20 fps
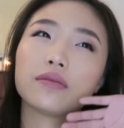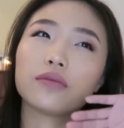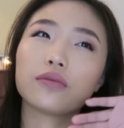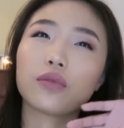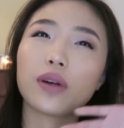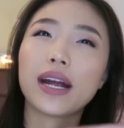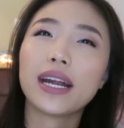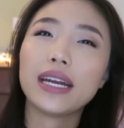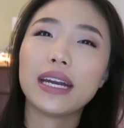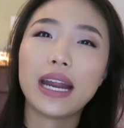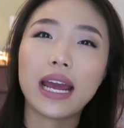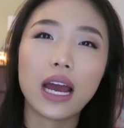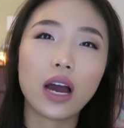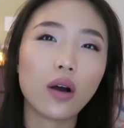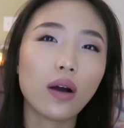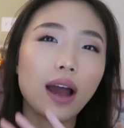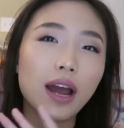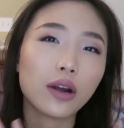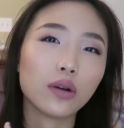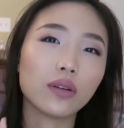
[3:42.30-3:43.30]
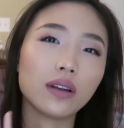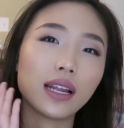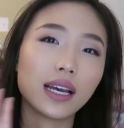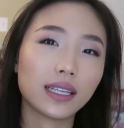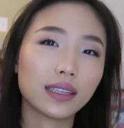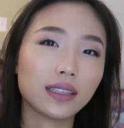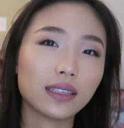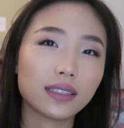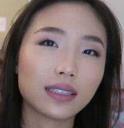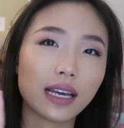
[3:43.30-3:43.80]
Right now, I don't
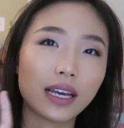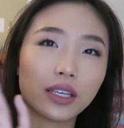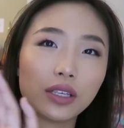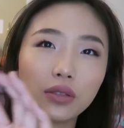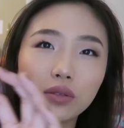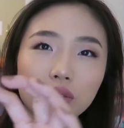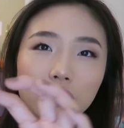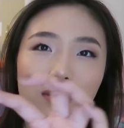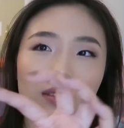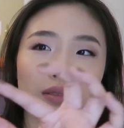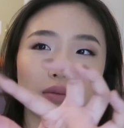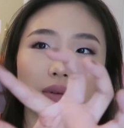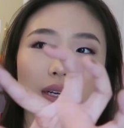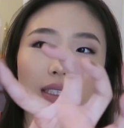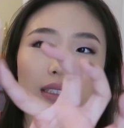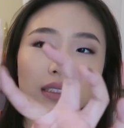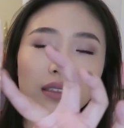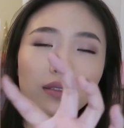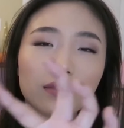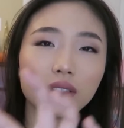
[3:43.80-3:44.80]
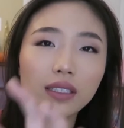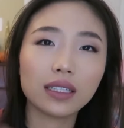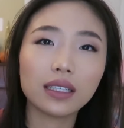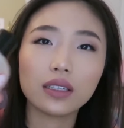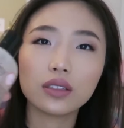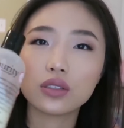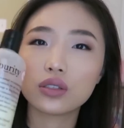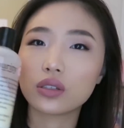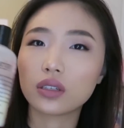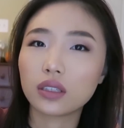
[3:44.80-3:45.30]
like this. I use the rest of
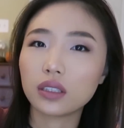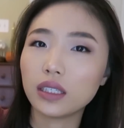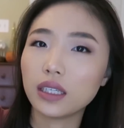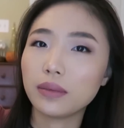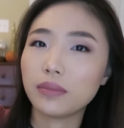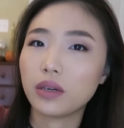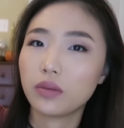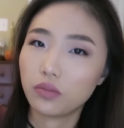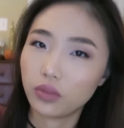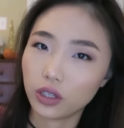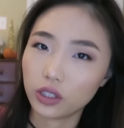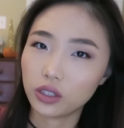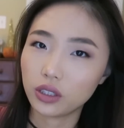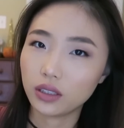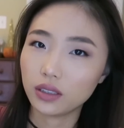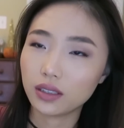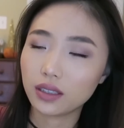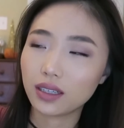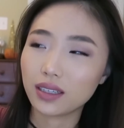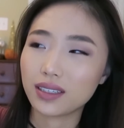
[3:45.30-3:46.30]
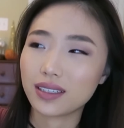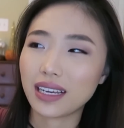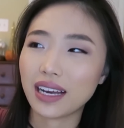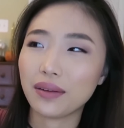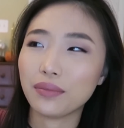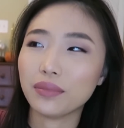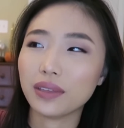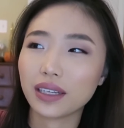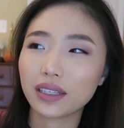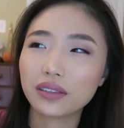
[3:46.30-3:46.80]
it to clean my brushes because
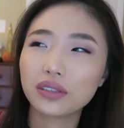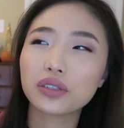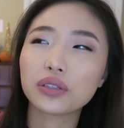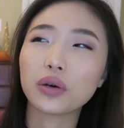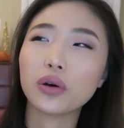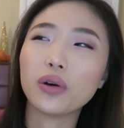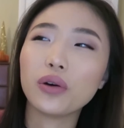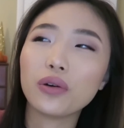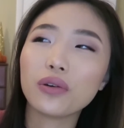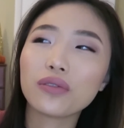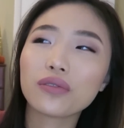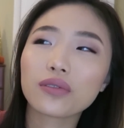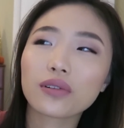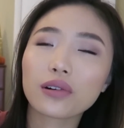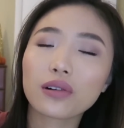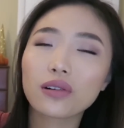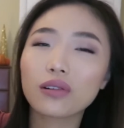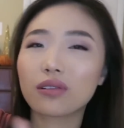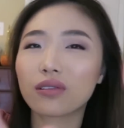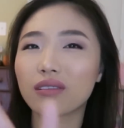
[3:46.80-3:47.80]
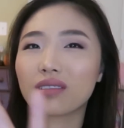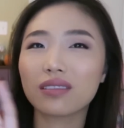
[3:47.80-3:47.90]
I'm like so over